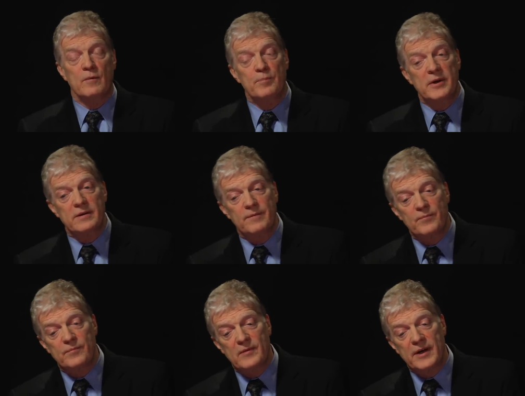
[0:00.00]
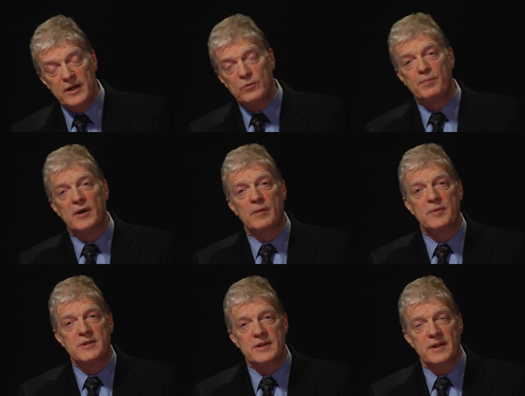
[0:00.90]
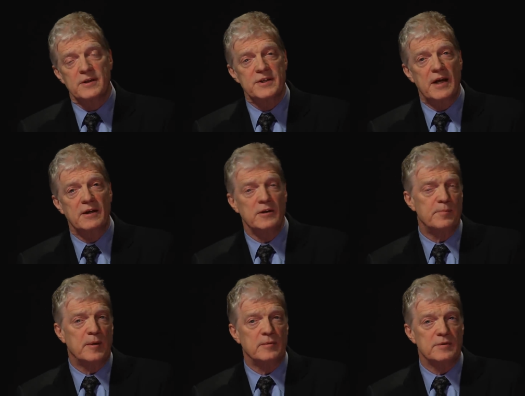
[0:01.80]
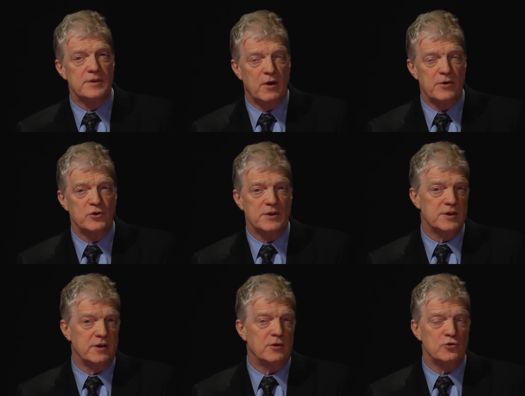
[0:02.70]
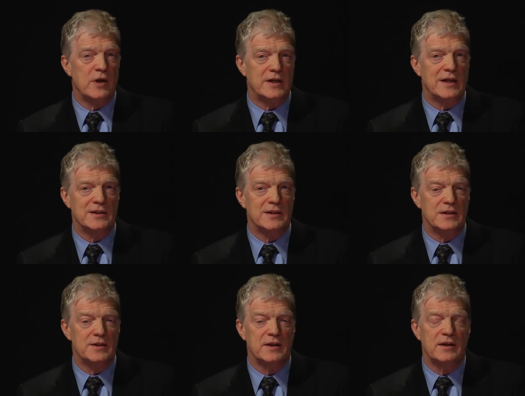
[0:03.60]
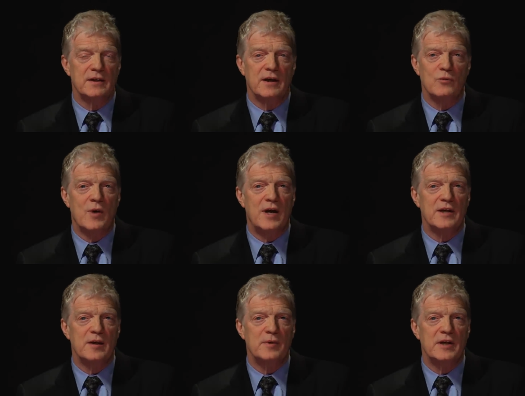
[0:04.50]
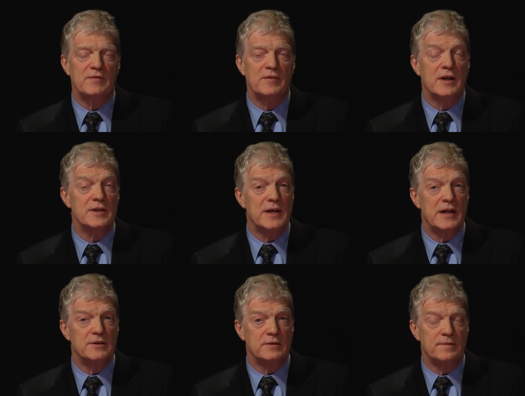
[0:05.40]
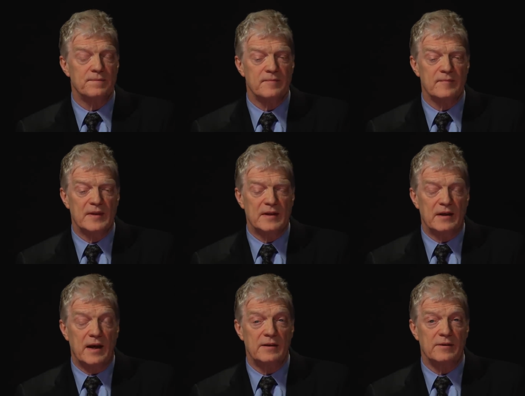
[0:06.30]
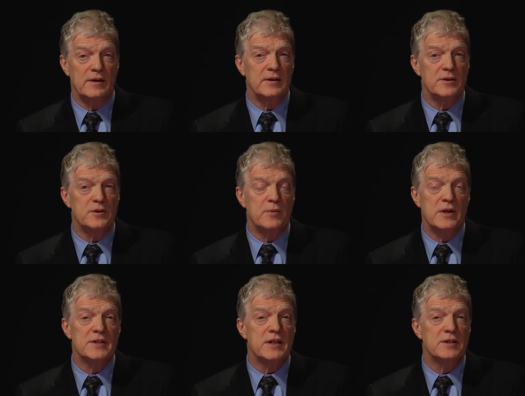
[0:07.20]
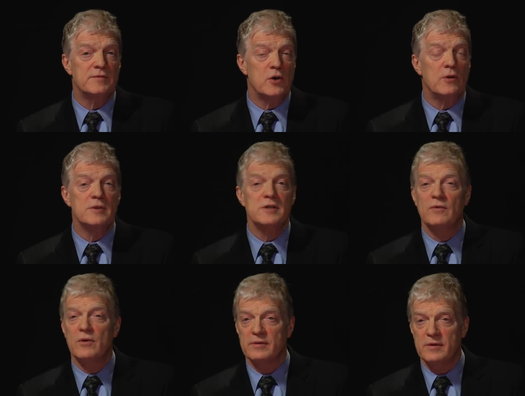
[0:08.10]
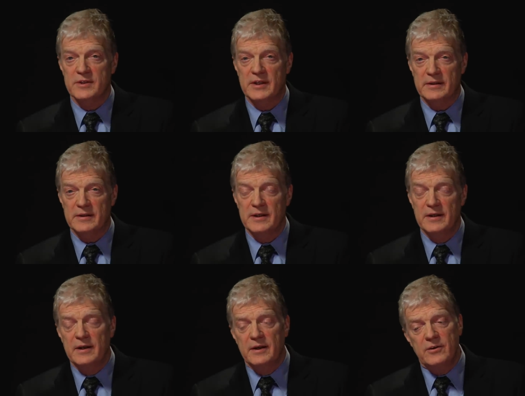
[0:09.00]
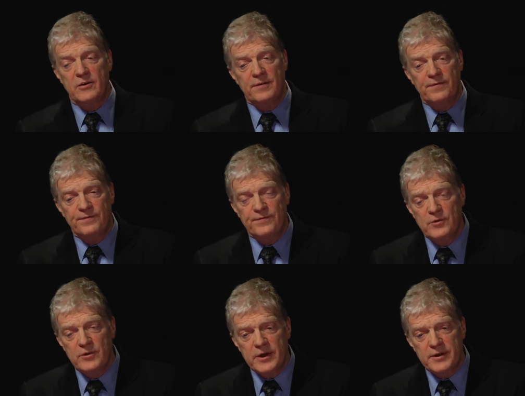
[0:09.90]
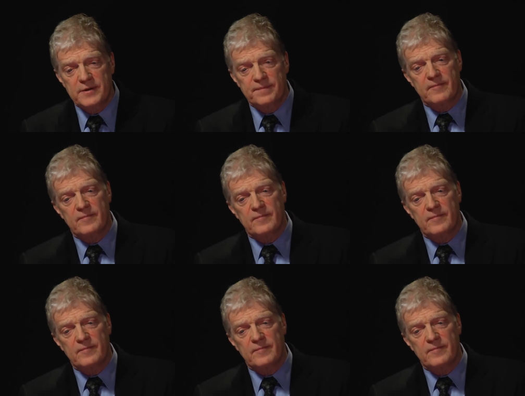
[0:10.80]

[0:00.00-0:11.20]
But an equal purpose is understanding other people's origins and cultural identities and why they believe and think as they do. And thirdly, to breed a sense of tolerance of all of those things. You know, if you look at